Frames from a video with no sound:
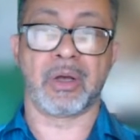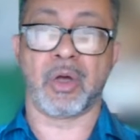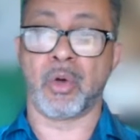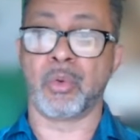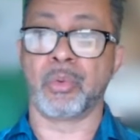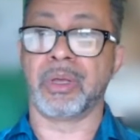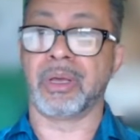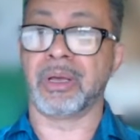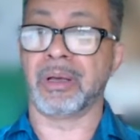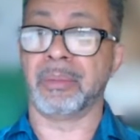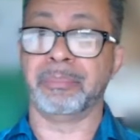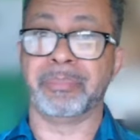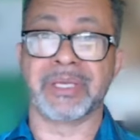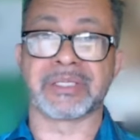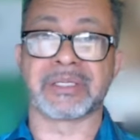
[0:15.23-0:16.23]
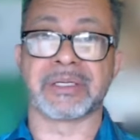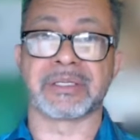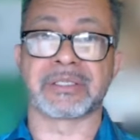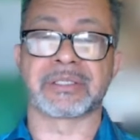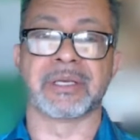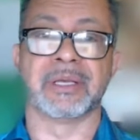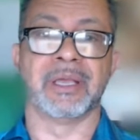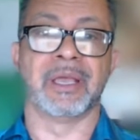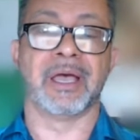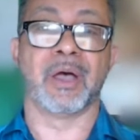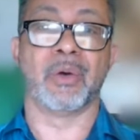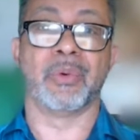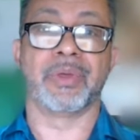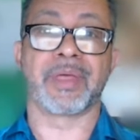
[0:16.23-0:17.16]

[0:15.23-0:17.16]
own uh, business with